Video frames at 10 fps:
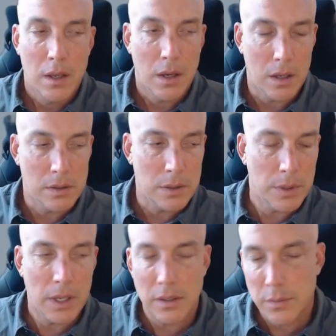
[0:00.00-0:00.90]
Someone
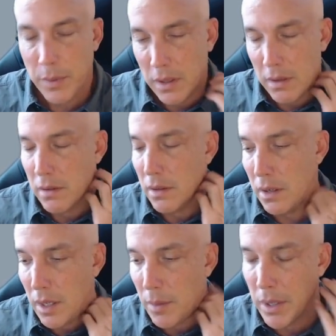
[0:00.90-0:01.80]
asked me this in an
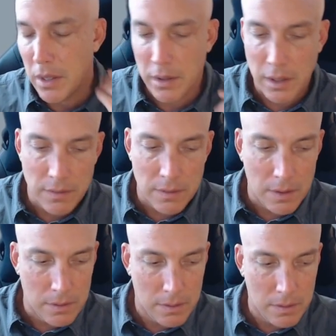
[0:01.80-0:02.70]
email, and I
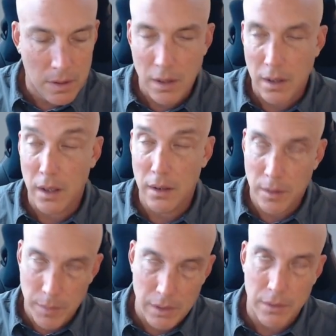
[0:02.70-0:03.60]
sent
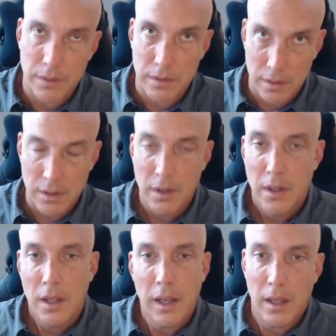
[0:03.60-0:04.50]
emails
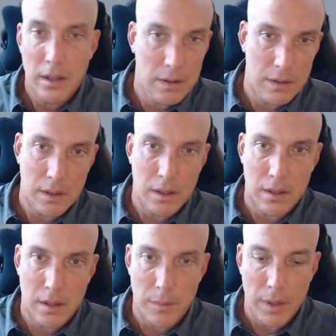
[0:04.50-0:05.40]
and
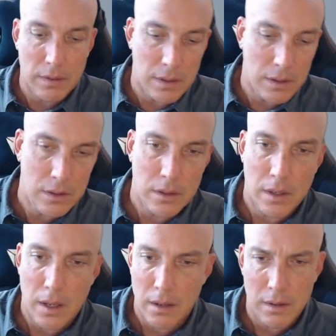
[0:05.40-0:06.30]
a message,
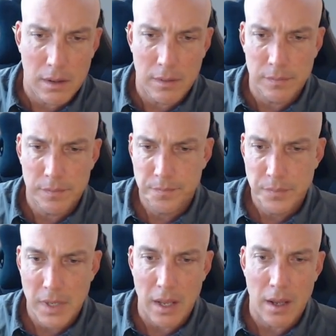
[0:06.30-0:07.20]
and
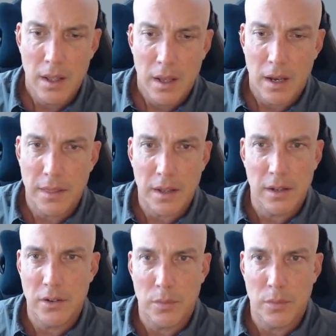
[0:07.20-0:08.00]
yeah, I thought I'd just